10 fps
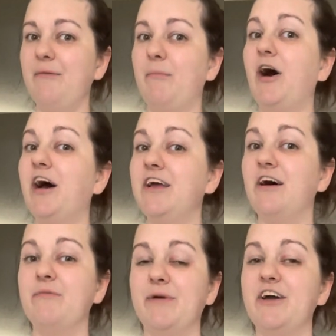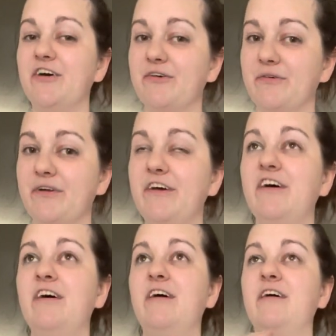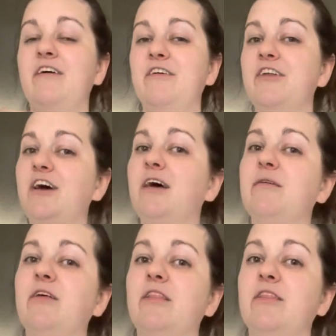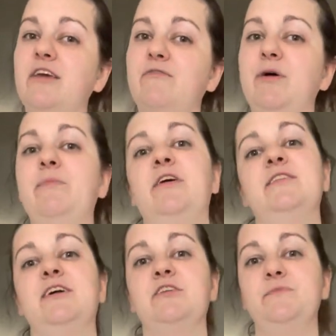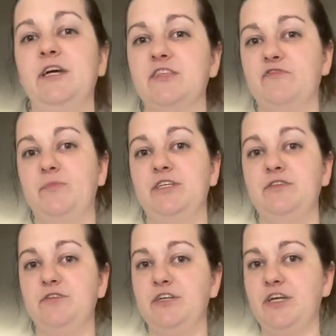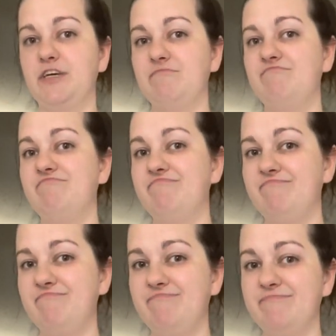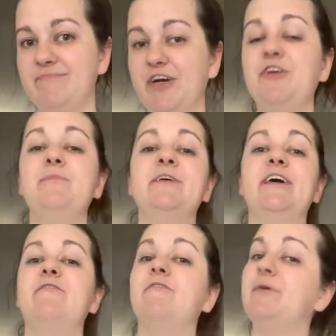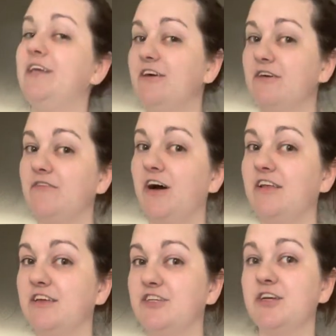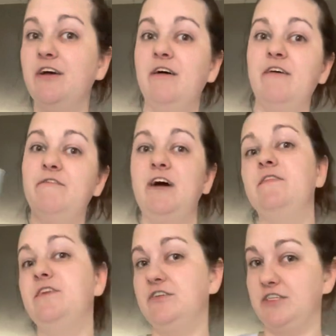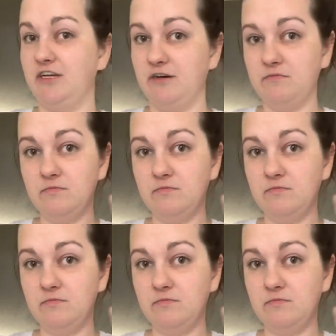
I, on my own, could not leave my parents' house because of my student debt. Accumulated from a year of college 5 years ago.